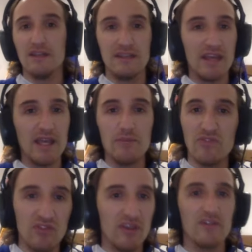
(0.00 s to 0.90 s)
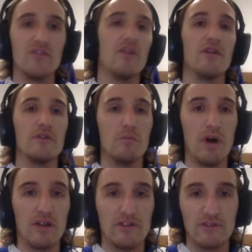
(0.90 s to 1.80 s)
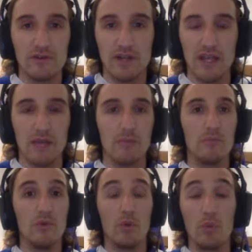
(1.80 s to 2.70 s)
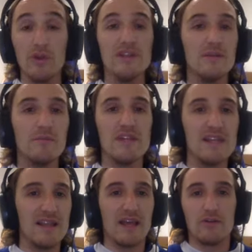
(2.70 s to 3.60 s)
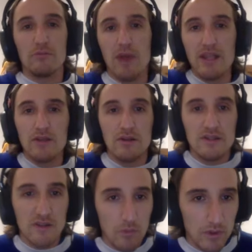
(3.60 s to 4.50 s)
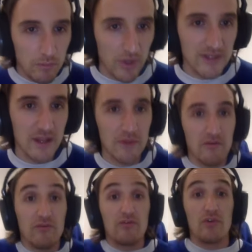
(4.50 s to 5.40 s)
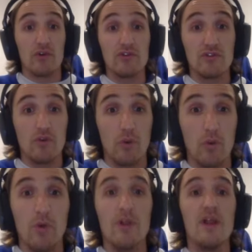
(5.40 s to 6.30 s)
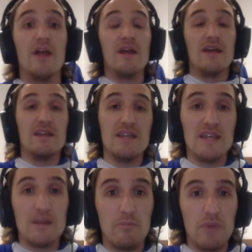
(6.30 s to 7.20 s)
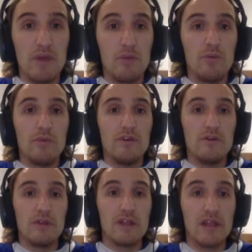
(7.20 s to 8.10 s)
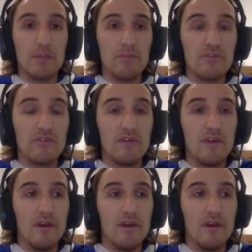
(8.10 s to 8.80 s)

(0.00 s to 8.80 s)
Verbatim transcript: Game 6, another monster game. But William Nylander, my goodness, I want to break down that first goal in a bit when we do the clips.